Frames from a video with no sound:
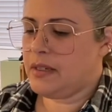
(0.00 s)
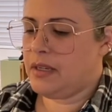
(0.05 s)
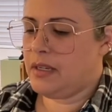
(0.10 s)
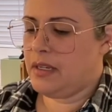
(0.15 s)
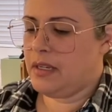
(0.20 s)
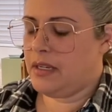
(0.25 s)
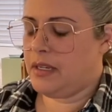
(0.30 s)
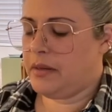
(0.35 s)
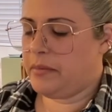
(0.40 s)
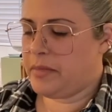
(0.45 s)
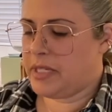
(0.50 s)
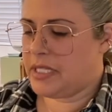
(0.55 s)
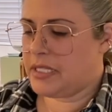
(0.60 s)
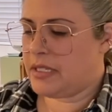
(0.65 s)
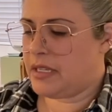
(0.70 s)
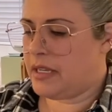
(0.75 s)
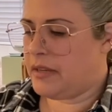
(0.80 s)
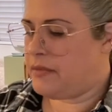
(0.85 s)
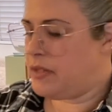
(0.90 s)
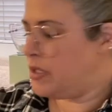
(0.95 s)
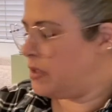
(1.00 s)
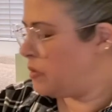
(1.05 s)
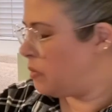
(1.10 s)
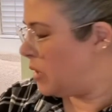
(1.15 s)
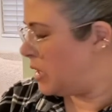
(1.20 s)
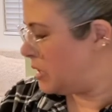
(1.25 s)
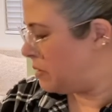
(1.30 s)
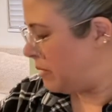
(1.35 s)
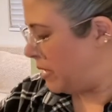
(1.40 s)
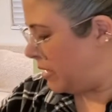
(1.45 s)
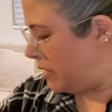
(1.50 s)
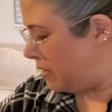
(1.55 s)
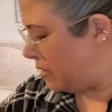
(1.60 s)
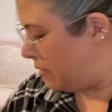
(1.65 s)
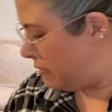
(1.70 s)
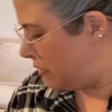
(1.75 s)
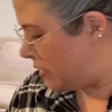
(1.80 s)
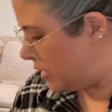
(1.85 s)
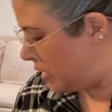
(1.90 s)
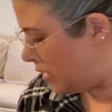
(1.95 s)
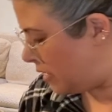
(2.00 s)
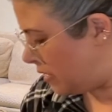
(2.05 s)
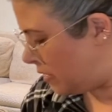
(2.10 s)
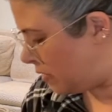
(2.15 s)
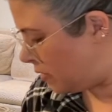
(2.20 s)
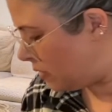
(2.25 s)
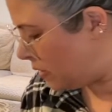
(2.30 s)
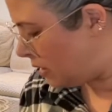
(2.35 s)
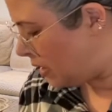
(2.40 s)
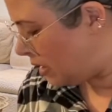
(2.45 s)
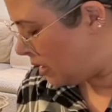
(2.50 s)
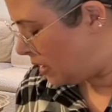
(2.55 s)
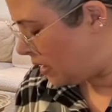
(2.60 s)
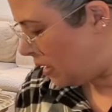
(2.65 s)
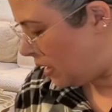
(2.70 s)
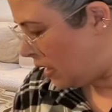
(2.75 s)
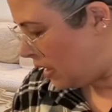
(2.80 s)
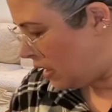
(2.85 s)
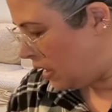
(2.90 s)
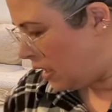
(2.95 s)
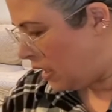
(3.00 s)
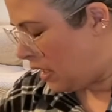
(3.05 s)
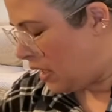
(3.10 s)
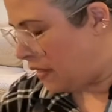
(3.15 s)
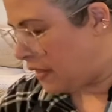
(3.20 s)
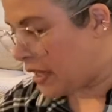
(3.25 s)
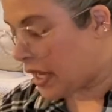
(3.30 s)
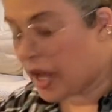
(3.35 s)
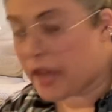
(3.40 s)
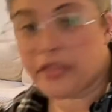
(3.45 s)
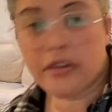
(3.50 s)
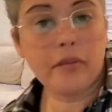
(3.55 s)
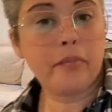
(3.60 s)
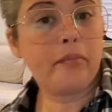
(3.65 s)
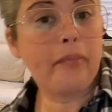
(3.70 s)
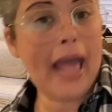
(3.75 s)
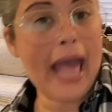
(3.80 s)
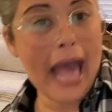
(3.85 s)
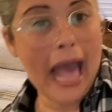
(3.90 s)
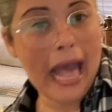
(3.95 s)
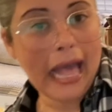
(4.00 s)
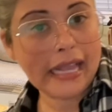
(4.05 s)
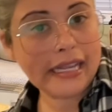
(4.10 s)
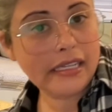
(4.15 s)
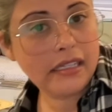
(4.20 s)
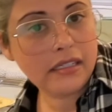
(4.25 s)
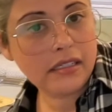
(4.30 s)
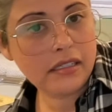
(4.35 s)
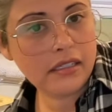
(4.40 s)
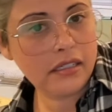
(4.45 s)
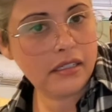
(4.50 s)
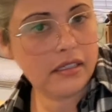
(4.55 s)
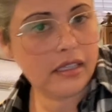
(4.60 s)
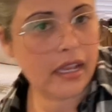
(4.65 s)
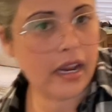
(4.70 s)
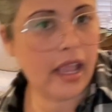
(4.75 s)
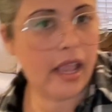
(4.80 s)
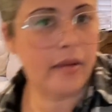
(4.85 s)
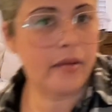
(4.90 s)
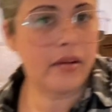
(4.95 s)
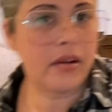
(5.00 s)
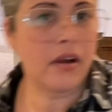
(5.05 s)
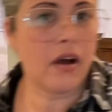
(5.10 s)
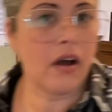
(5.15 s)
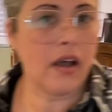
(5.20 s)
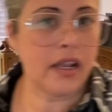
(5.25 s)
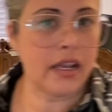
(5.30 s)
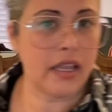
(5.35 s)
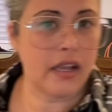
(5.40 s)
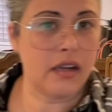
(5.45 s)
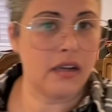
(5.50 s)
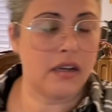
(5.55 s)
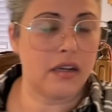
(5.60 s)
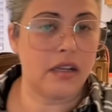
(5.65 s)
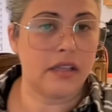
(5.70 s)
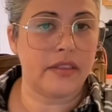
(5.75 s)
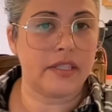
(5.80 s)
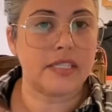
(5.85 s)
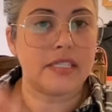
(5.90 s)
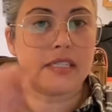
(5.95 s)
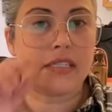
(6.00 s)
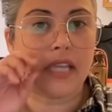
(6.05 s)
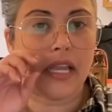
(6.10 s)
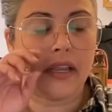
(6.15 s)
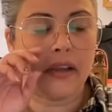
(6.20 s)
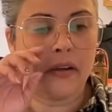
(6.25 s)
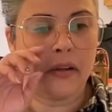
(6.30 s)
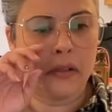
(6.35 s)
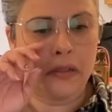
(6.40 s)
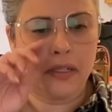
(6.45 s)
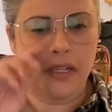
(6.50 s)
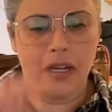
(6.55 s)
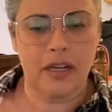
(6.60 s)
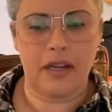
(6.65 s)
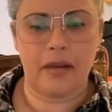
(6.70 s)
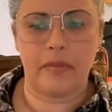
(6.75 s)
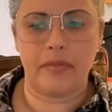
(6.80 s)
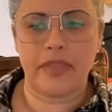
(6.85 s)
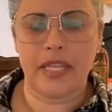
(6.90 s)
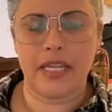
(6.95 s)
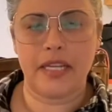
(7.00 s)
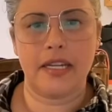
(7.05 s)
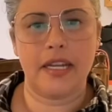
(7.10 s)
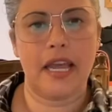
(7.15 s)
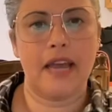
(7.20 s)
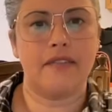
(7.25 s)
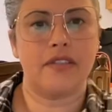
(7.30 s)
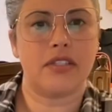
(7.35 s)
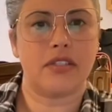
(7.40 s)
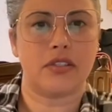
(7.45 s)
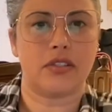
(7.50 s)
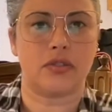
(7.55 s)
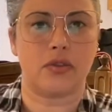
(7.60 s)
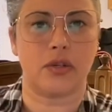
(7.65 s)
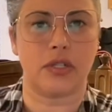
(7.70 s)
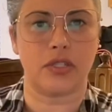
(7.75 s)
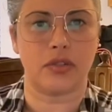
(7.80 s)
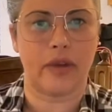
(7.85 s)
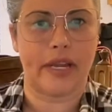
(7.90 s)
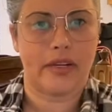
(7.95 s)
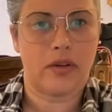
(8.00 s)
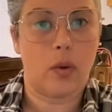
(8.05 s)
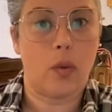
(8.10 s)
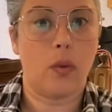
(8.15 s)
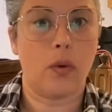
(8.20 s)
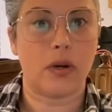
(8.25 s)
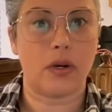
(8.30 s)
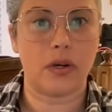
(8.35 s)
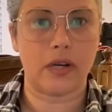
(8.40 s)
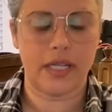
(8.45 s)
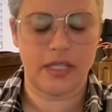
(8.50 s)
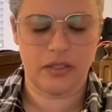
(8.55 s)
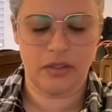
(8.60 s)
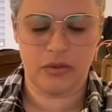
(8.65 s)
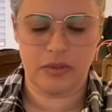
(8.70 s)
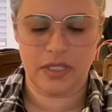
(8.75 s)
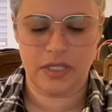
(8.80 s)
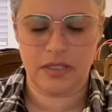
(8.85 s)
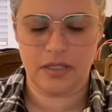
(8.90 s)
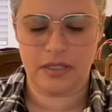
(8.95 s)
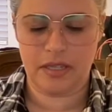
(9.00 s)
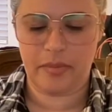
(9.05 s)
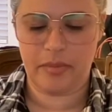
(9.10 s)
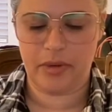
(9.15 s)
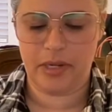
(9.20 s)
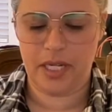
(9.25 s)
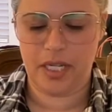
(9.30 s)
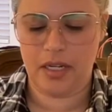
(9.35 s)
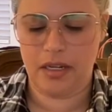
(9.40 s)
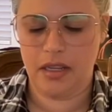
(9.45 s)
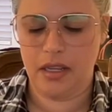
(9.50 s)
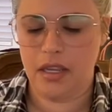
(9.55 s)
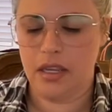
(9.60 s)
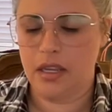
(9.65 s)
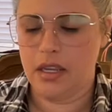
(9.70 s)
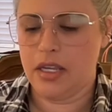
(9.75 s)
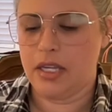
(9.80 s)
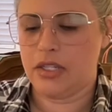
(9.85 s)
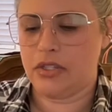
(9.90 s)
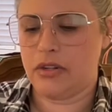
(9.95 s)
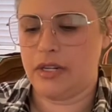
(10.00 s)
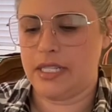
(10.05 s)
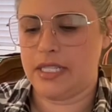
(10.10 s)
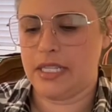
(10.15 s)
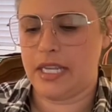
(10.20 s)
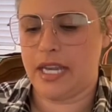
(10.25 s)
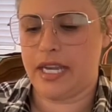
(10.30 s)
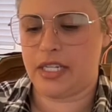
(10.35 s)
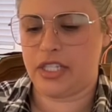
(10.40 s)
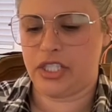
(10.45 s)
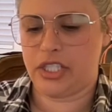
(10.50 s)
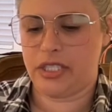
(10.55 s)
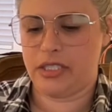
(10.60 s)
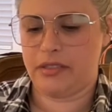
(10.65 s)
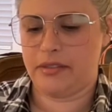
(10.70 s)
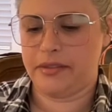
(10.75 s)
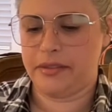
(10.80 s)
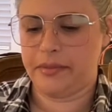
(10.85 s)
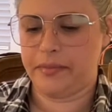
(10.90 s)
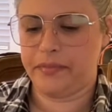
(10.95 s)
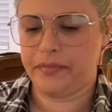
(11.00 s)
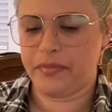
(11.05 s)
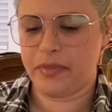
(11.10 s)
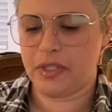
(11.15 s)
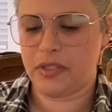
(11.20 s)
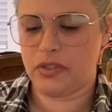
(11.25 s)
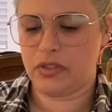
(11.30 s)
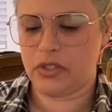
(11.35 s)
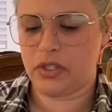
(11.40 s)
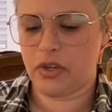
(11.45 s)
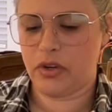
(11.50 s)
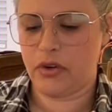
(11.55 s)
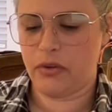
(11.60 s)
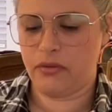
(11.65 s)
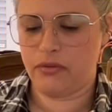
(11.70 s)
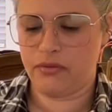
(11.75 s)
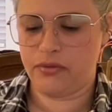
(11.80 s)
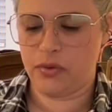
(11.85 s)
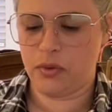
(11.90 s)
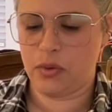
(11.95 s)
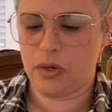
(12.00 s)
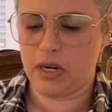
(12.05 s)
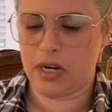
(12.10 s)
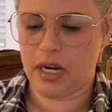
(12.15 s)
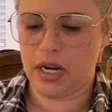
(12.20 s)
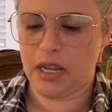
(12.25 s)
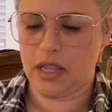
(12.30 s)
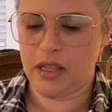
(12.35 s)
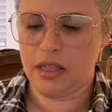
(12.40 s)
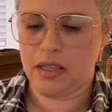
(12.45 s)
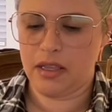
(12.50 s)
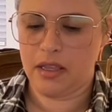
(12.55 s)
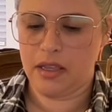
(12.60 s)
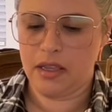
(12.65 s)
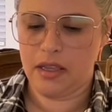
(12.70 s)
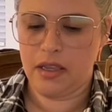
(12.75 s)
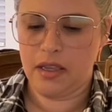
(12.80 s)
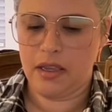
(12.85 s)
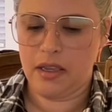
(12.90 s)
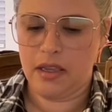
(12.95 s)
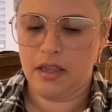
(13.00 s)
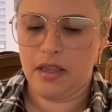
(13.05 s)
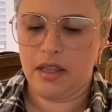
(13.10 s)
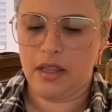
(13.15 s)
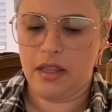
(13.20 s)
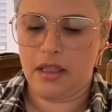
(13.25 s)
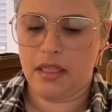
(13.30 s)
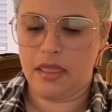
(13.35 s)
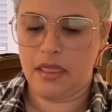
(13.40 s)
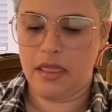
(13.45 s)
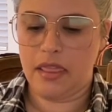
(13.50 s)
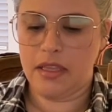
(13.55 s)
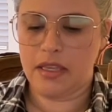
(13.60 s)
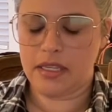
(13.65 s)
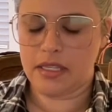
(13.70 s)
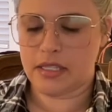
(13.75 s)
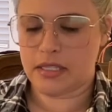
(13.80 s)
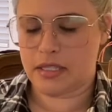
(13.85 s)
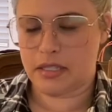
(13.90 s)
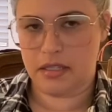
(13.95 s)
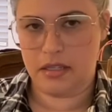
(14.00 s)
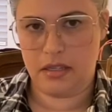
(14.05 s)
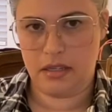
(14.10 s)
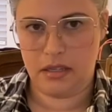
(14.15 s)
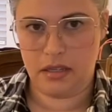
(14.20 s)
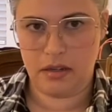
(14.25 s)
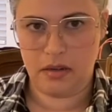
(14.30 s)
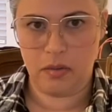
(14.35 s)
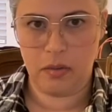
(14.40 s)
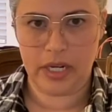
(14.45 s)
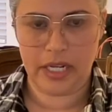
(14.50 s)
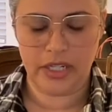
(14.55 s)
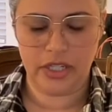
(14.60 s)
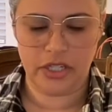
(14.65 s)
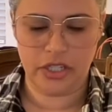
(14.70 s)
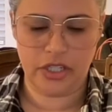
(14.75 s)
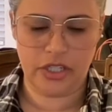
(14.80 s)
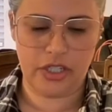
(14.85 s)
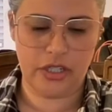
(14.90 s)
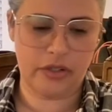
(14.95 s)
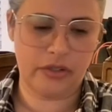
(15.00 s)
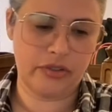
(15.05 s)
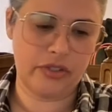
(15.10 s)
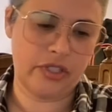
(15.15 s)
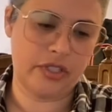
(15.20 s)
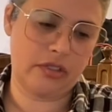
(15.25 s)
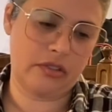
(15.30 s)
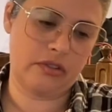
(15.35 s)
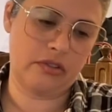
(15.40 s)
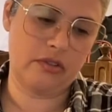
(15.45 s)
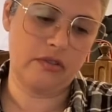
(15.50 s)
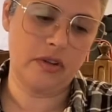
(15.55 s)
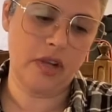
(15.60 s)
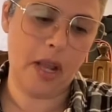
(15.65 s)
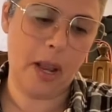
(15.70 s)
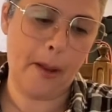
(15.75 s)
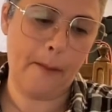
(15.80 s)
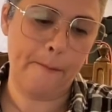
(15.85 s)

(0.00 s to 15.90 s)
because if you didn't watch my other video, the other bag that I got on the sale, they didn't have in store, so I had to order it. So it was a separate transaction. So for this, what I just showed you,